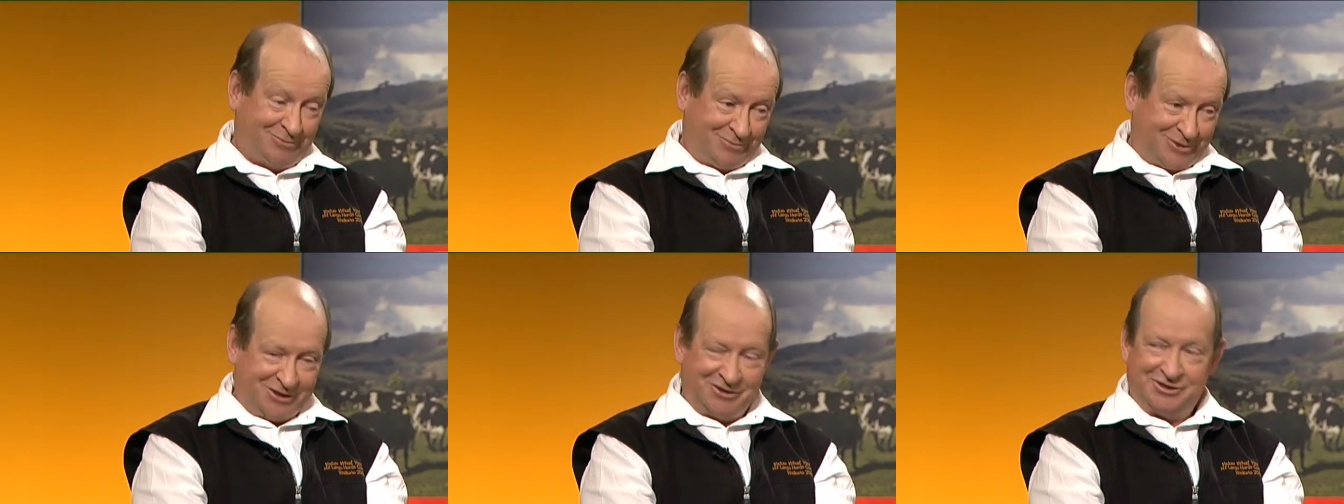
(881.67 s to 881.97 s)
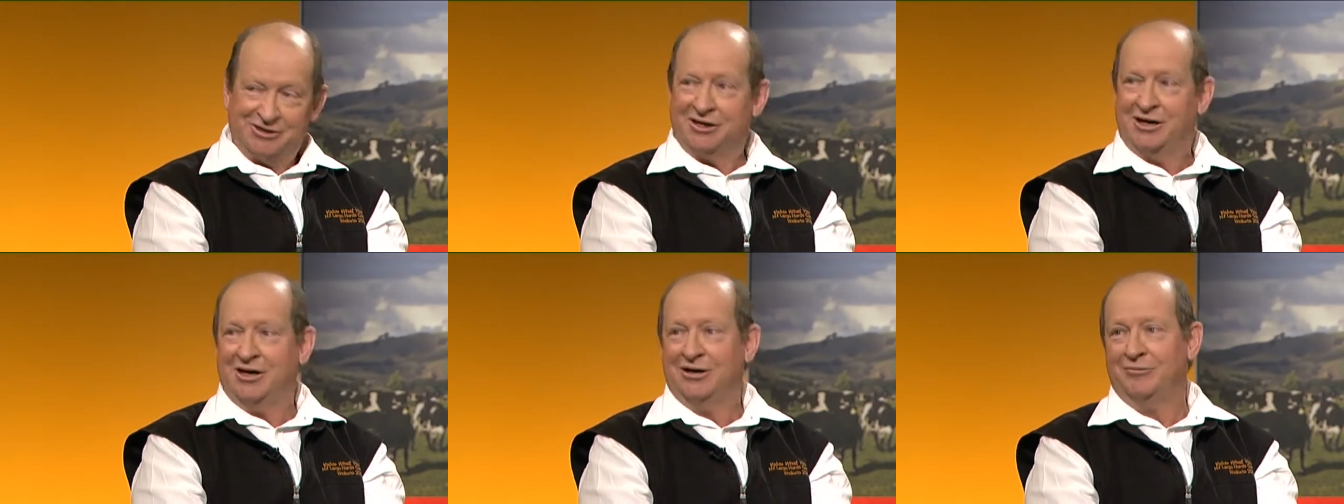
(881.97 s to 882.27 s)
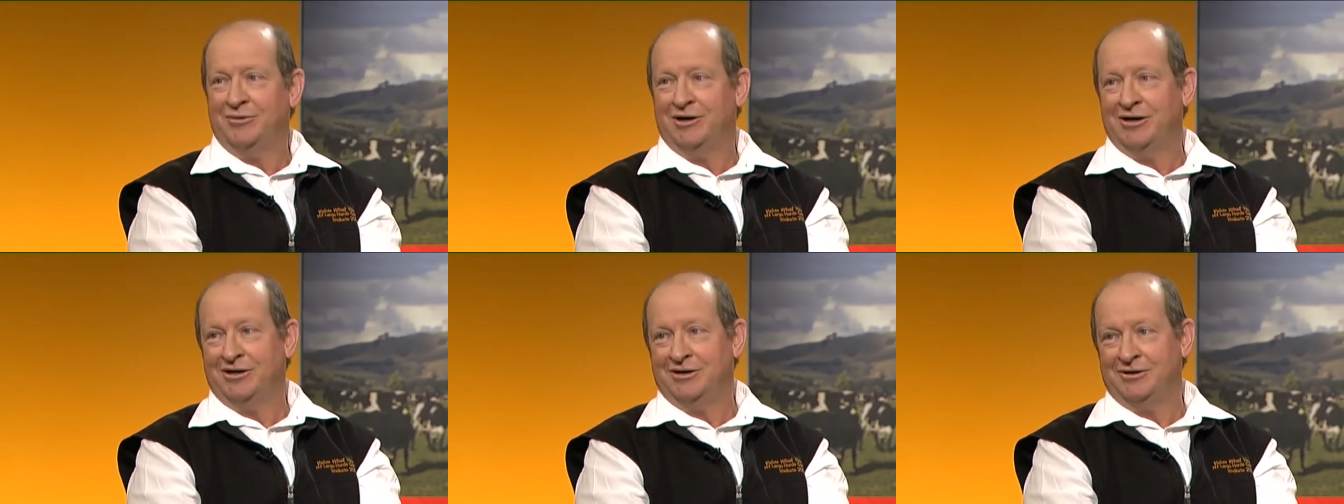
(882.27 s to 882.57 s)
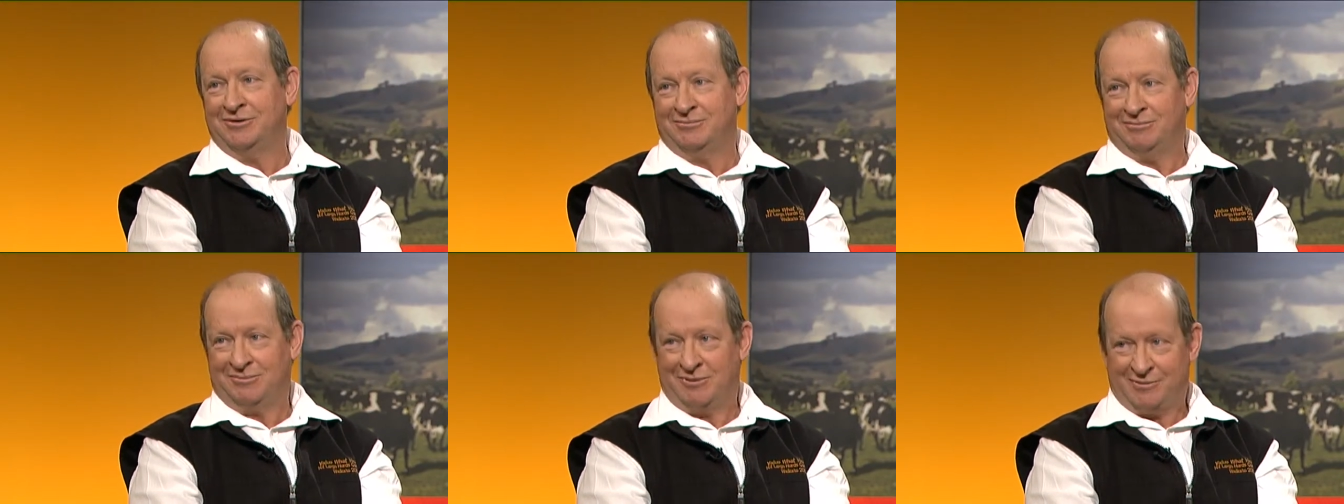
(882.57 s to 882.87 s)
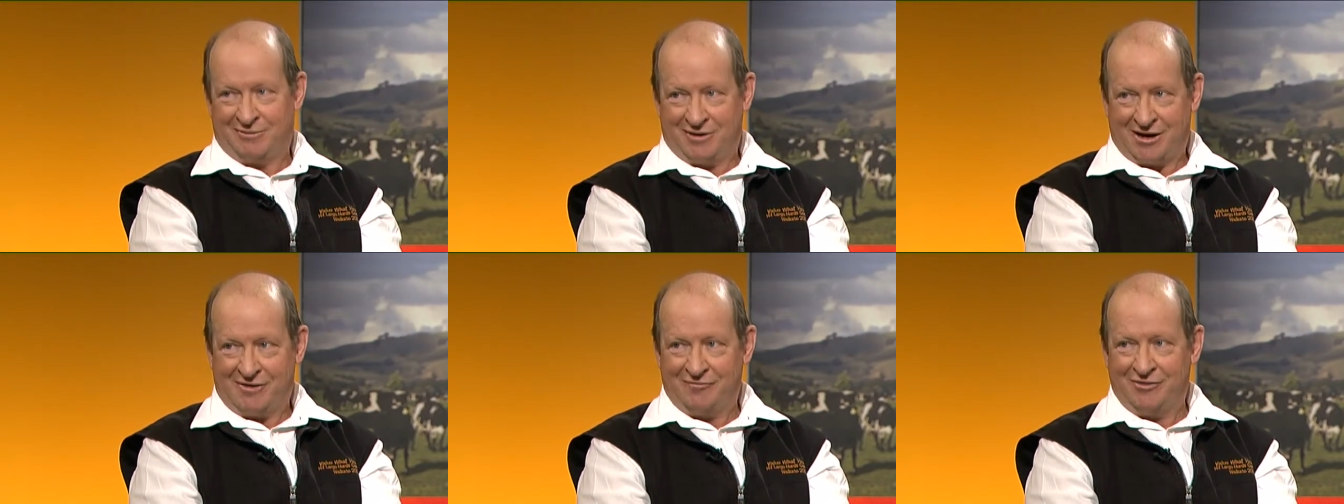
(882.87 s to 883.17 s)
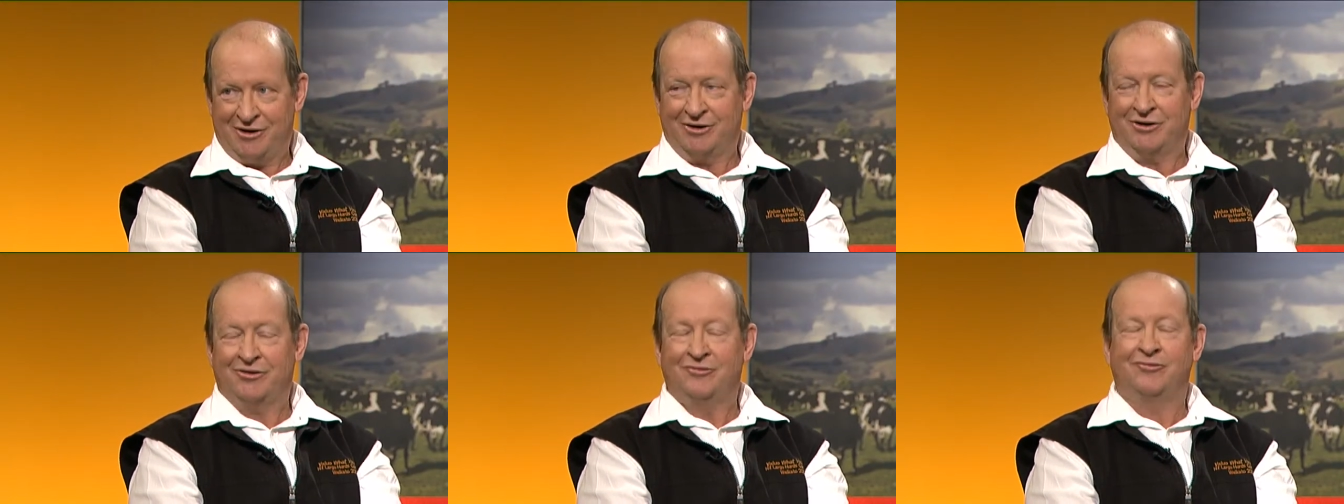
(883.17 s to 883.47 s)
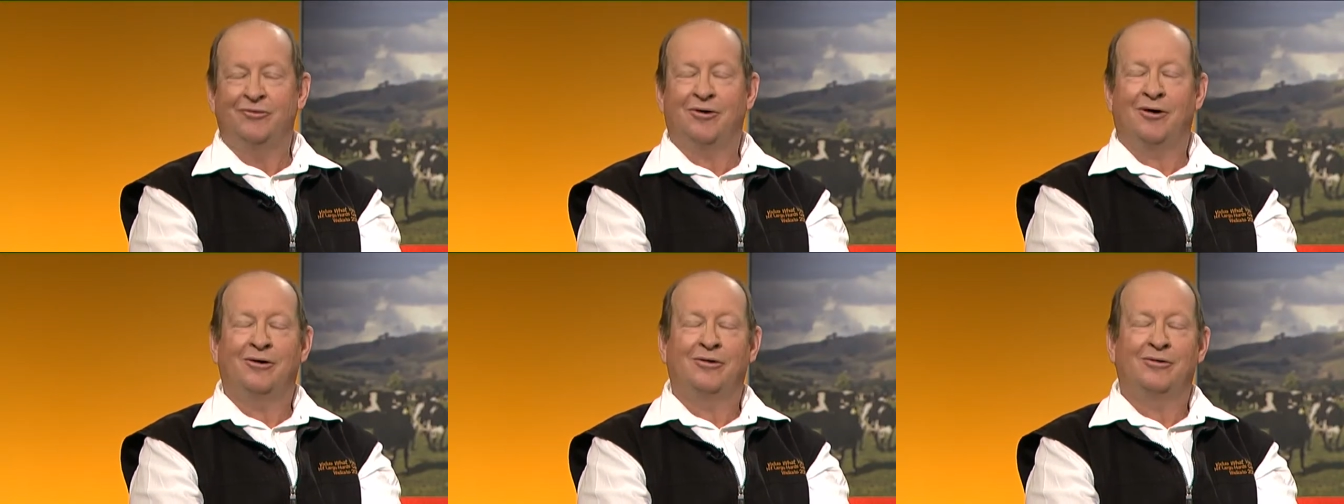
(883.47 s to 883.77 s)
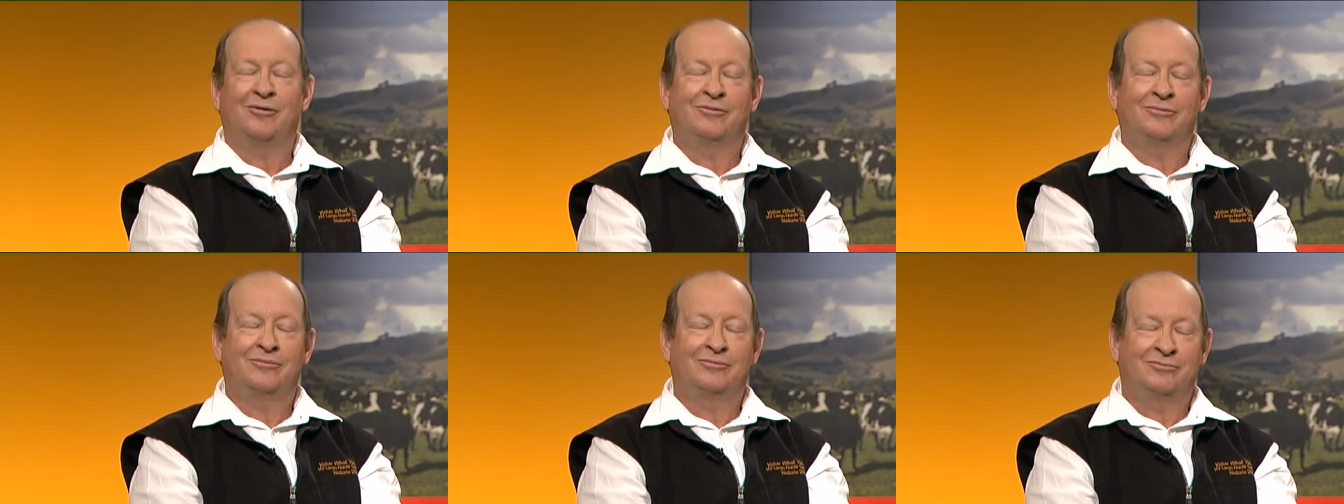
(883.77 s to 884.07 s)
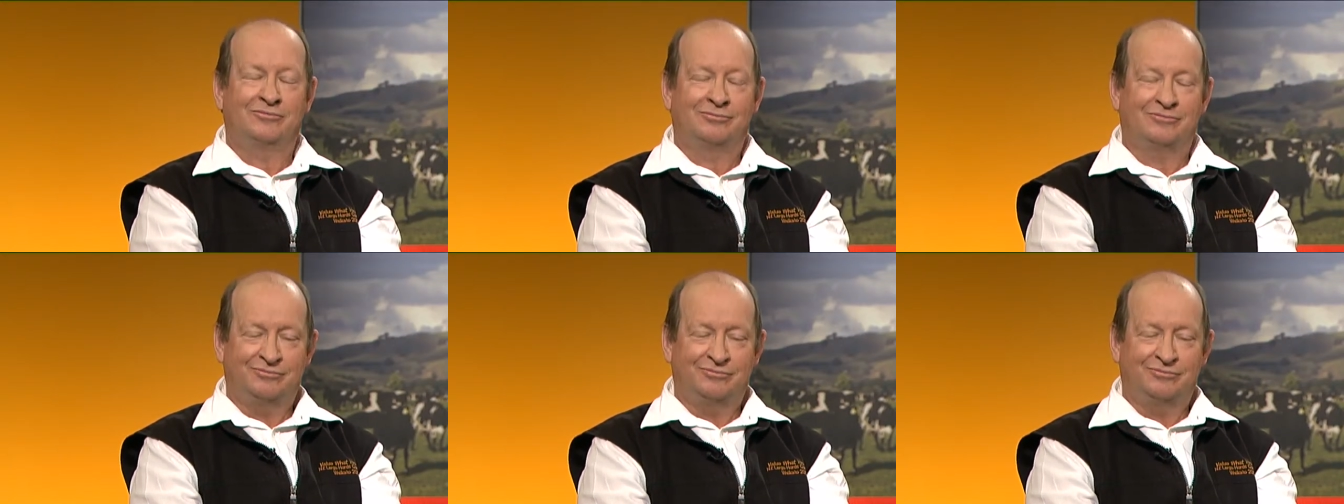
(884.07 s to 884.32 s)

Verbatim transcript: plus the iwi having control